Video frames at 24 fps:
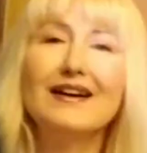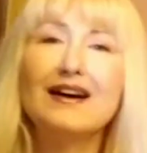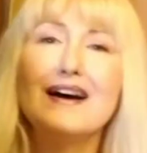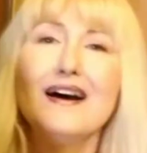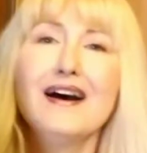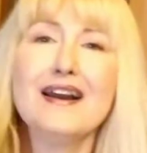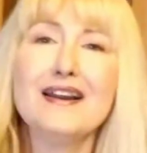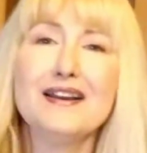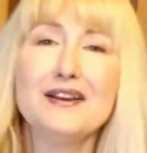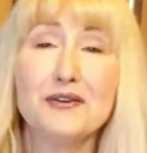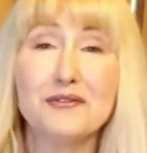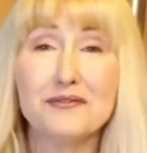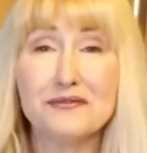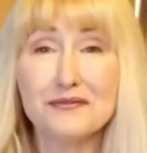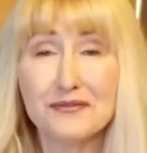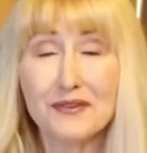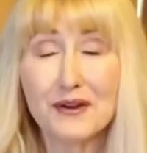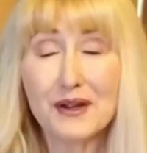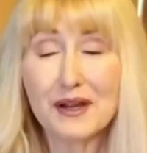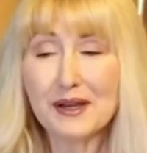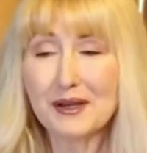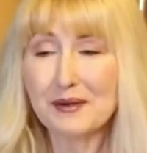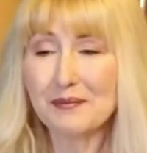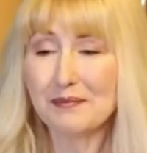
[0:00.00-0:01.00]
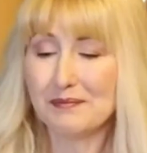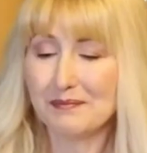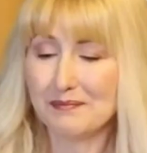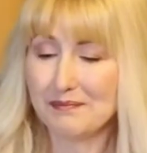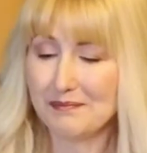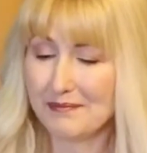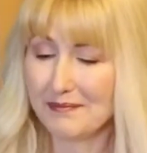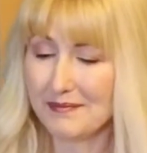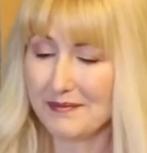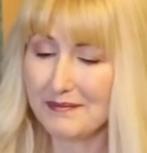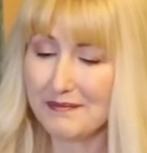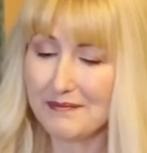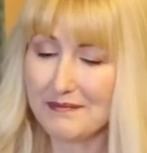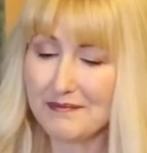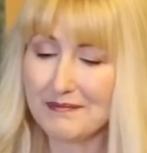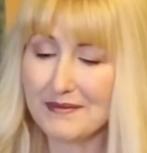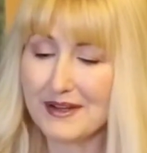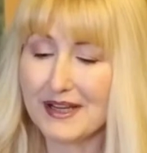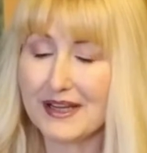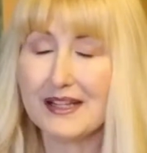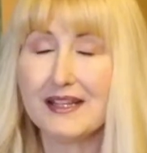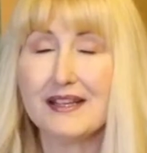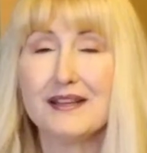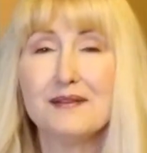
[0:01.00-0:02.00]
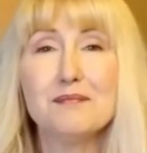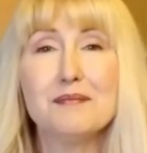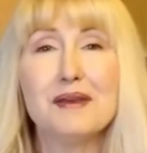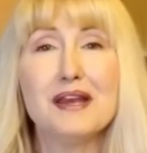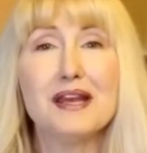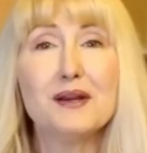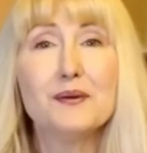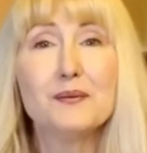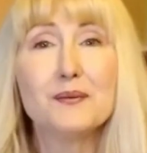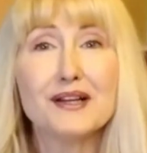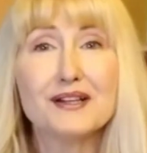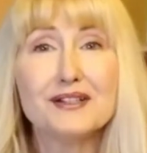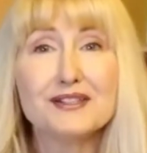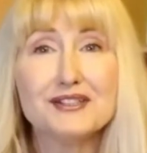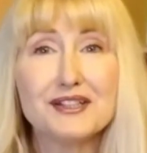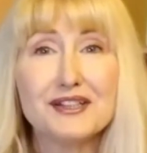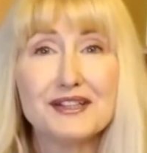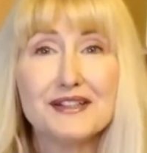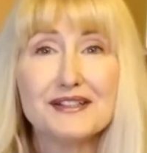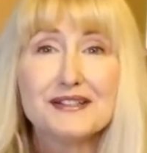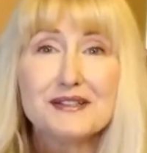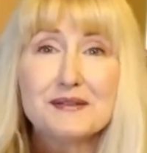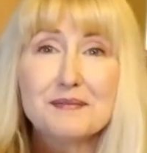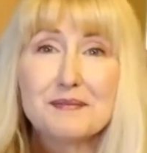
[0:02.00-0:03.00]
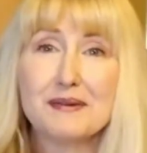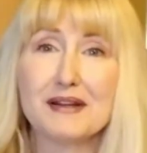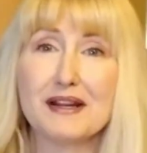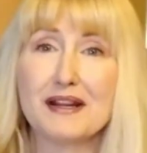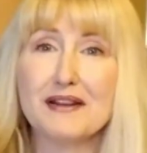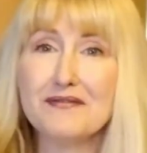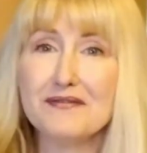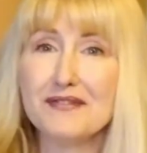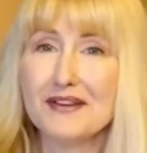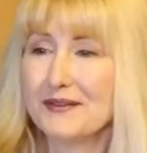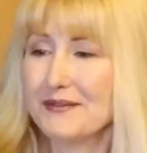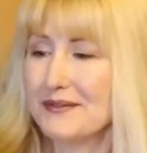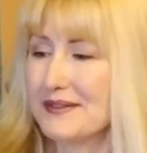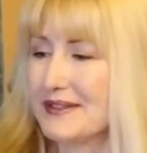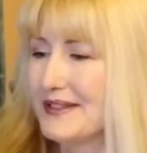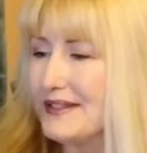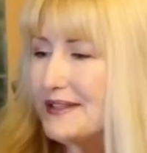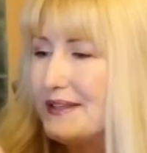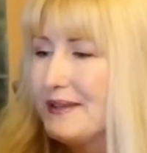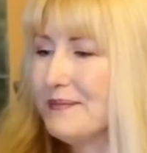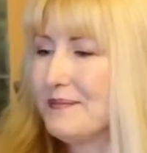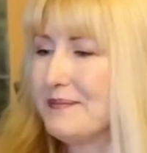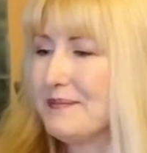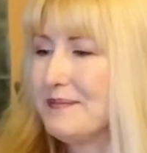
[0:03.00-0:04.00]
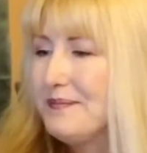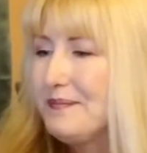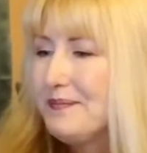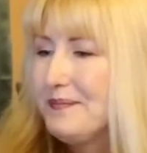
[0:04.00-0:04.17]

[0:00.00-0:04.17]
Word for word: I don't find many Madewell jeans, but I found some.